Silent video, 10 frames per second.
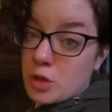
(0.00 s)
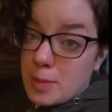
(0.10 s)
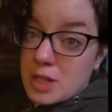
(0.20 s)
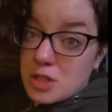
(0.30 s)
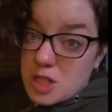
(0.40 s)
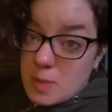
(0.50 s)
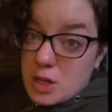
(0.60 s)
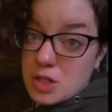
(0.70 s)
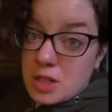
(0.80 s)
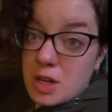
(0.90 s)
pages
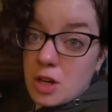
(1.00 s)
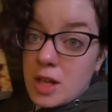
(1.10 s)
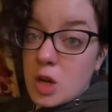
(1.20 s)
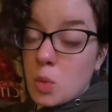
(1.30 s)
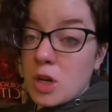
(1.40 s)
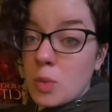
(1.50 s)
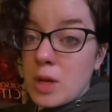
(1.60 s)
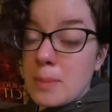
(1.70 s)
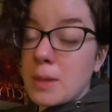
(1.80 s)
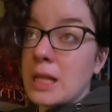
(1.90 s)
especially are like a
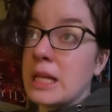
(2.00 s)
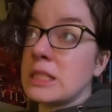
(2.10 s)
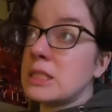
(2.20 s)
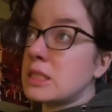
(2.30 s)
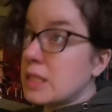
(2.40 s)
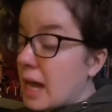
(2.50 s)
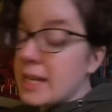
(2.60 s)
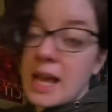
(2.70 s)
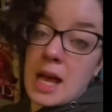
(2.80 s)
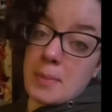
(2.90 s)
whirlwind, but like,
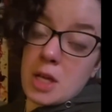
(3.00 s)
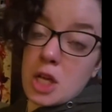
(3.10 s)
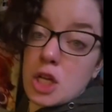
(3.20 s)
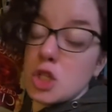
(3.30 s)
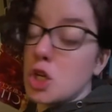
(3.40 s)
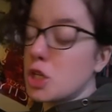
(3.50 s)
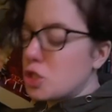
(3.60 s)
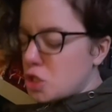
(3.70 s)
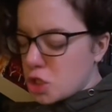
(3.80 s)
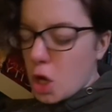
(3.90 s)
goddamn, took
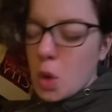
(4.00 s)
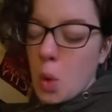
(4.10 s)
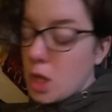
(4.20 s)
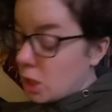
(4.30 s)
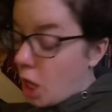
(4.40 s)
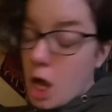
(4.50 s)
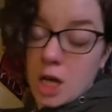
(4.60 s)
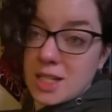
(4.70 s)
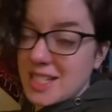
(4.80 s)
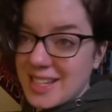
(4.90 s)
so
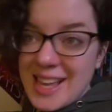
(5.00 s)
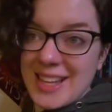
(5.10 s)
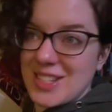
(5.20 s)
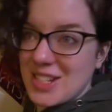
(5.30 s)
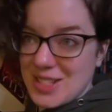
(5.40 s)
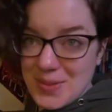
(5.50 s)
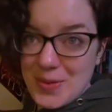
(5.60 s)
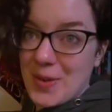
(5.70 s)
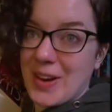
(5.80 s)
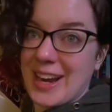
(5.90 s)
long to get to the
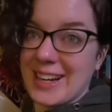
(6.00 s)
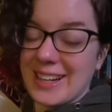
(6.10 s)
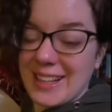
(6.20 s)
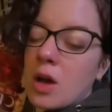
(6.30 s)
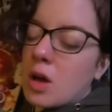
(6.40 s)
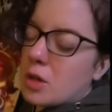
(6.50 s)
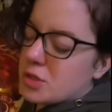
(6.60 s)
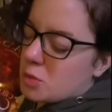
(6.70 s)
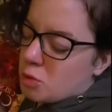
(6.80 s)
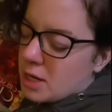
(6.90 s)
point.
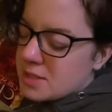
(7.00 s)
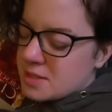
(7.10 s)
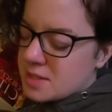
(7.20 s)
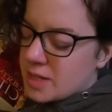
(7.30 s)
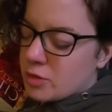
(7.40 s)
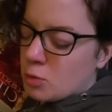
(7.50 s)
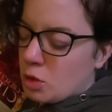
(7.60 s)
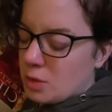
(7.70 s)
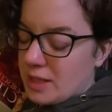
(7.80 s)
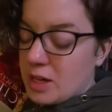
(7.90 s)
Also, Bryce is never more
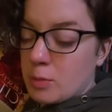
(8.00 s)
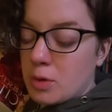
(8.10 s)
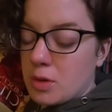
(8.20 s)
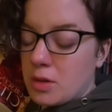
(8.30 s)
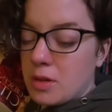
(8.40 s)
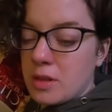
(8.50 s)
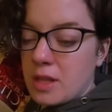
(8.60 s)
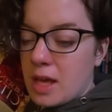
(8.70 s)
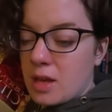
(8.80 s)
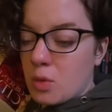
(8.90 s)
relatable
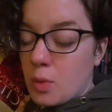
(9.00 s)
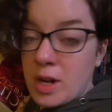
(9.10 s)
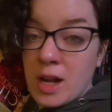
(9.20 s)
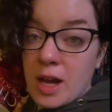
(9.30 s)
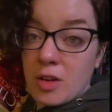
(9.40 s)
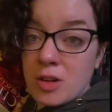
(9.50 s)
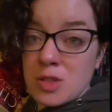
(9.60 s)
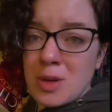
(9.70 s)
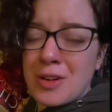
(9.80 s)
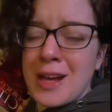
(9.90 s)
than when an otter is
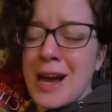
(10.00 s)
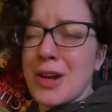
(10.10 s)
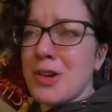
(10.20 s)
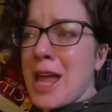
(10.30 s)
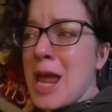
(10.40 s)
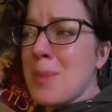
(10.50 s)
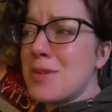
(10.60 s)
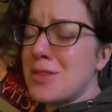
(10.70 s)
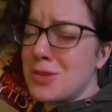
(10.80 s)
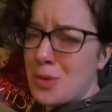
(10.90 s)
around. An otter came to
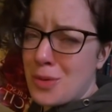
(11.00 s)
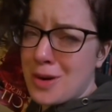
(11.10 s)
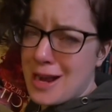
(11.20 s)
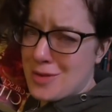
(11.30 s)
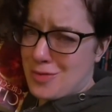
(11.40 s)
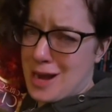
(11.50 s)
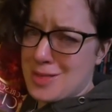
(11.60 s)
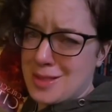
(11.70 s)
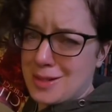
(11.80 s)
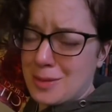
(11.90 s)
the door and rang
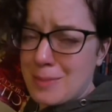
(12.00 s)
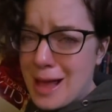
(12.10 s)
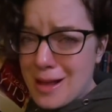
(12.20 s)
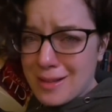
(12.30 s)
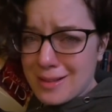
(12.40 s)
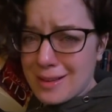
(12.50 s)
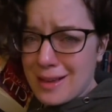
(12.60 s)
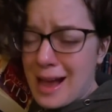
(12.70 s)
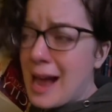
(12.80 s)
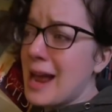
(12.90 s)
the little bell.
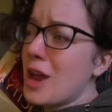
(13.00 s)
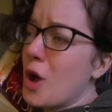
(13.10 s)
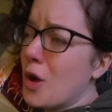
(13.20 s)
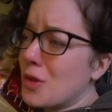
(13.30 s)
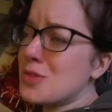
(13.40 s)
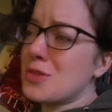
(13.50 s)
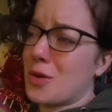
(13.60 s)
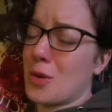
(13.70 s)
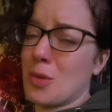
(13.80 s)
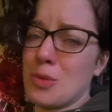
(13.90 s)
I
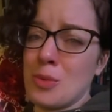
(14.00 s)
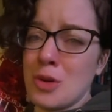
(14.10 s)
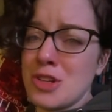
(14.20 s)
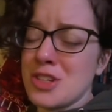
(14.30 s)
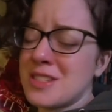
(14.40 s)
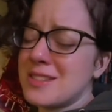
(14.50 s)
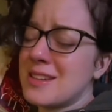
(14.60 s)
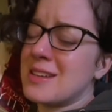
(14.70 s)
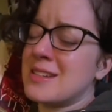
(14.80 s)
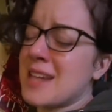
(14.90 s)
also would just
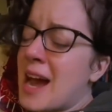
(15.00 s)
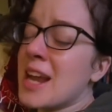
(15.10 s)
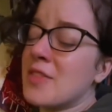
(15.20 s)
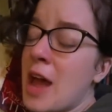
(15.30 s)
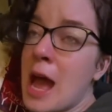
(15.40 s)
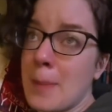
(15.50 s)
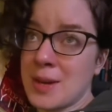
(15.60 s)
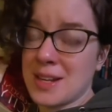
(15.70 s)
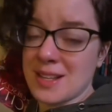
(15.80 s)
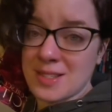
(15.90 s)
die of
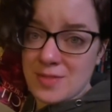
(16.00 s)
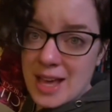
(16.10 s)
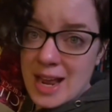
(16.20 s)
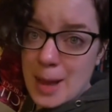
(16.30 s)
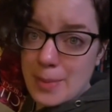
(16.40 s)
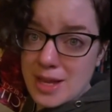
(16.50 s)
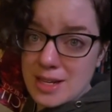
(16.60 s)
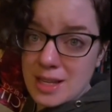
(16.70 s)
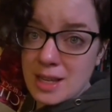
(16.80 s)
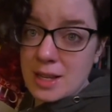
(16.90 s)
happiness if that happened.
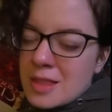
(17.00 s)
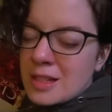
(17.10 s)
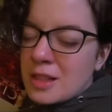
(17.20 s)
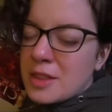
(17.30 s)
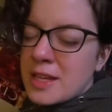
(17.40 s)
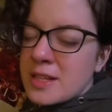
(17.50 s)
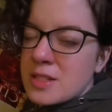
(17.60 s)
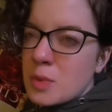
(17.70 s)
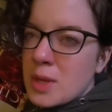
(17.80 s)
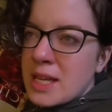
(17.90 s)
Little things
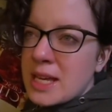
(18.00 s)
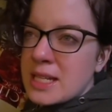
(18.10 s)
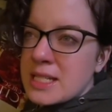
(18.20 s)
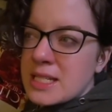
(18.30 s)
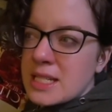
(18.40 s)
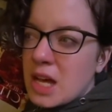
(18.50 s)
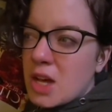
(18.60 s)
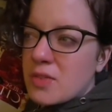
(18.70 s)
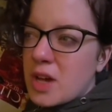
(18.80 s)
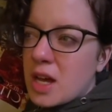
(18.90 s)
that we get
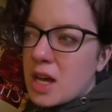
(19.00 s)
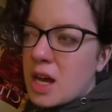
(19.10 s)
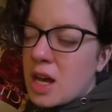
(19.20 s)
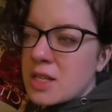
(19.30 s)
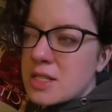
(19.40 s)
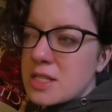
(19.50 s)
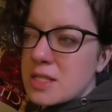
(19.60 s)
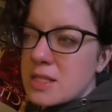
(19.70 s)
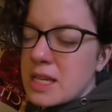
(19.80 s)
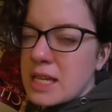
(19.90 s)
of uh, Hunt
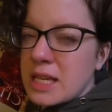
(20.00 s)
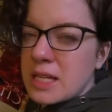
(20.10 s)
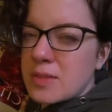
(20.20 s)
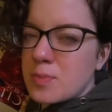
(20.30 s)
thinking